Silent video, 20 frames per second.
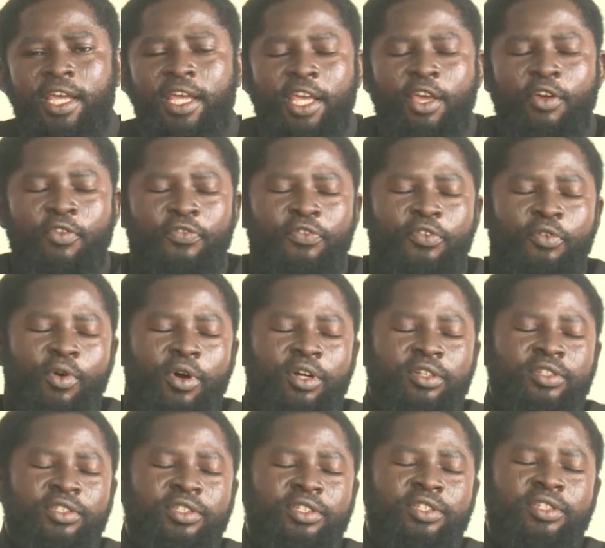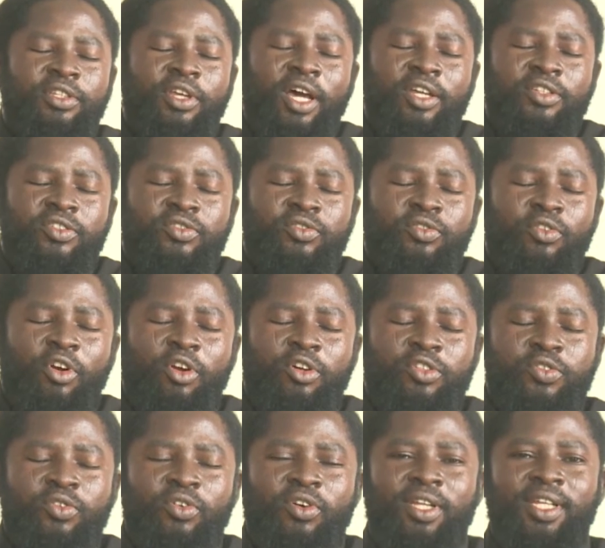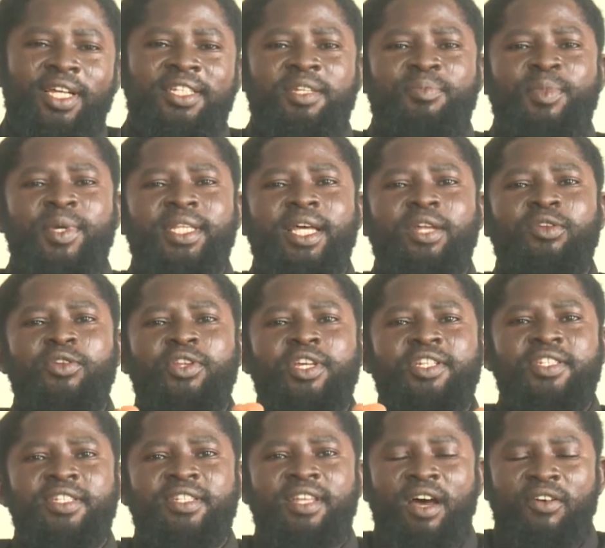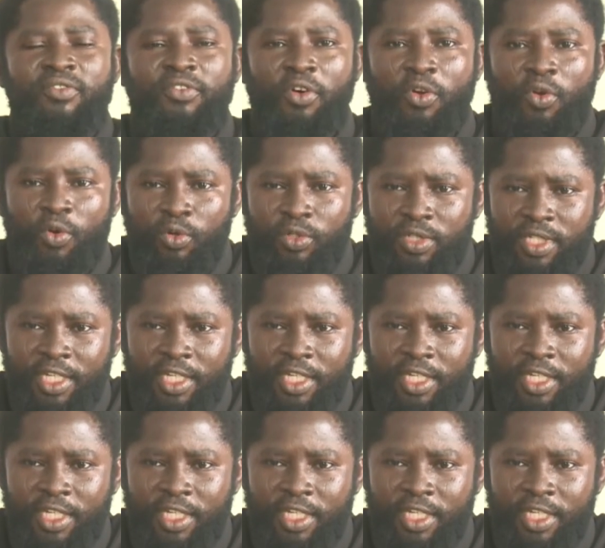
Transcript: if you want, so Rasul called say, make them know they sit down for road.